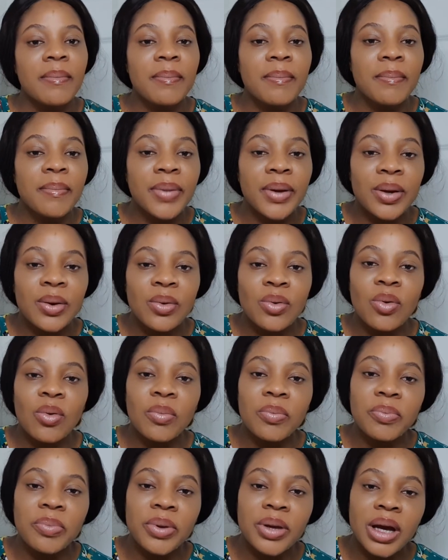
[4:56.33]
Biko
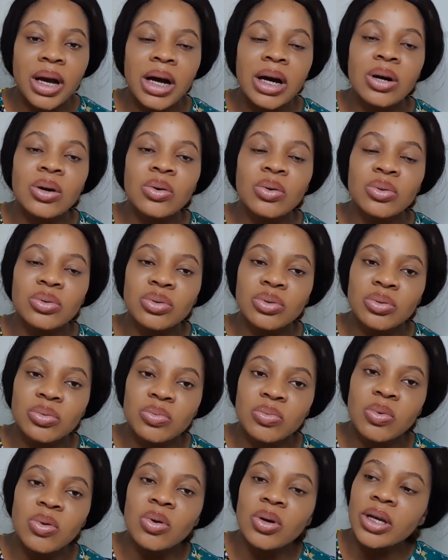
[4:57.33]
bia
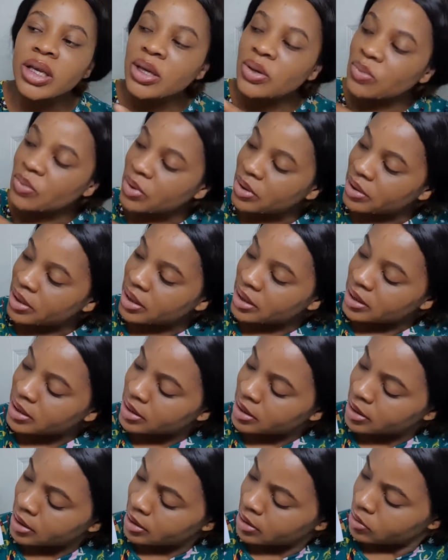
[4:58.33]
ozugbo I nwere
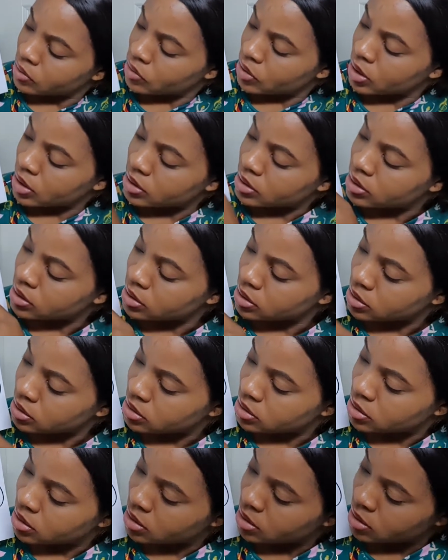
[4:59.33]
ike. You can see it.
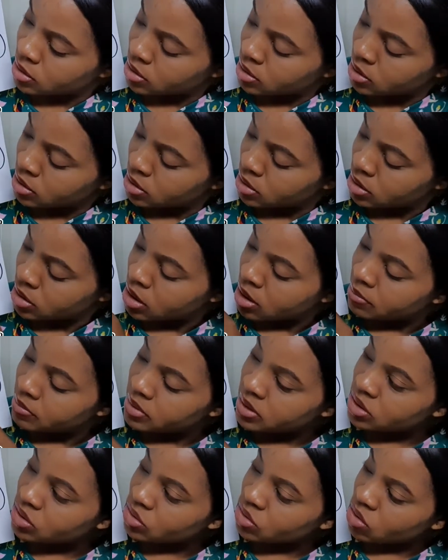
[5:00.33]

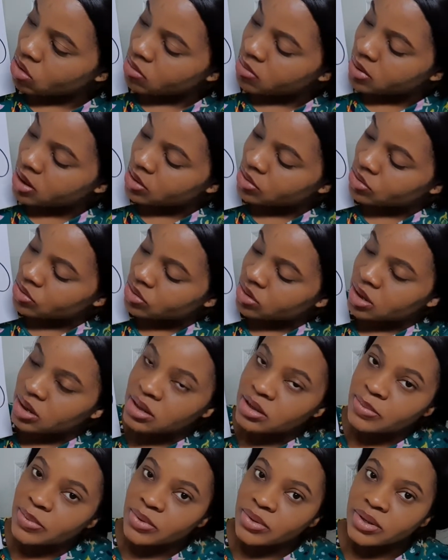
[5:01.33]
Please come as soon as
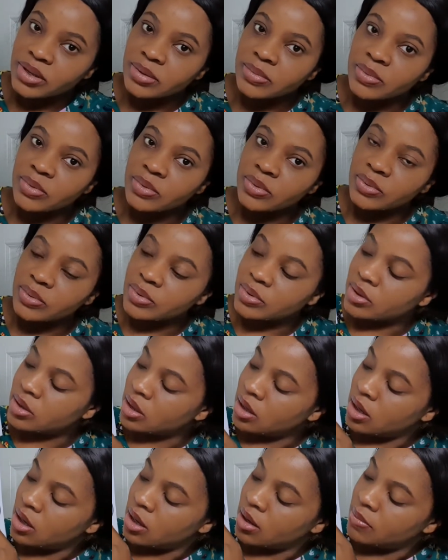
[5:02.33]
possible.
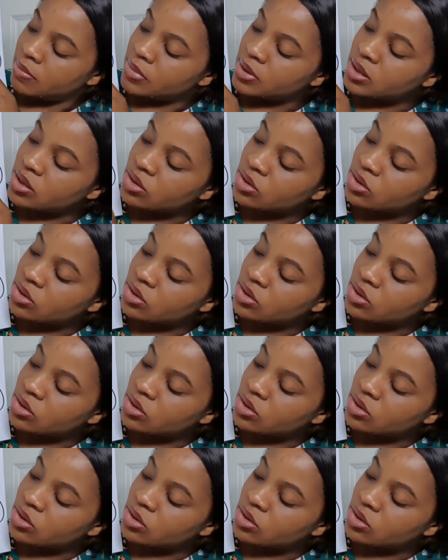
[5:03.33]
Please